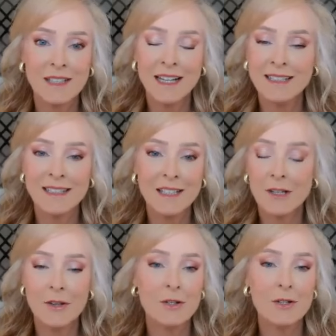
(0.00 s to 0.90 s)
and you
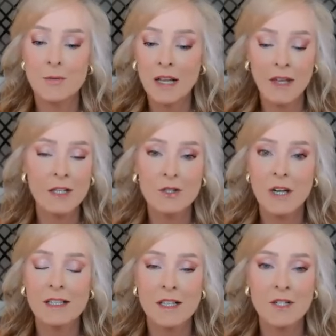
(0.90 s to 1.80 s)
know they're just re- they
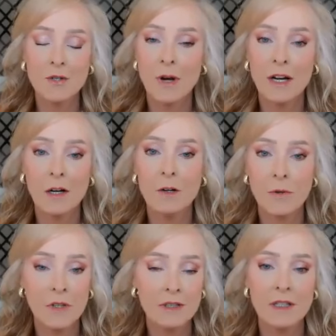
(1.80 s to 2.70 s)
just get such a great
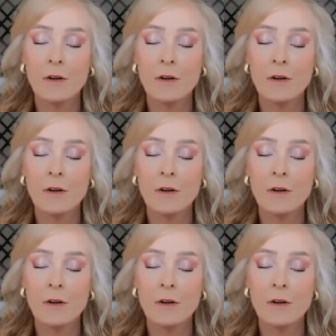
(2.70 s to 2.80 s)
offer that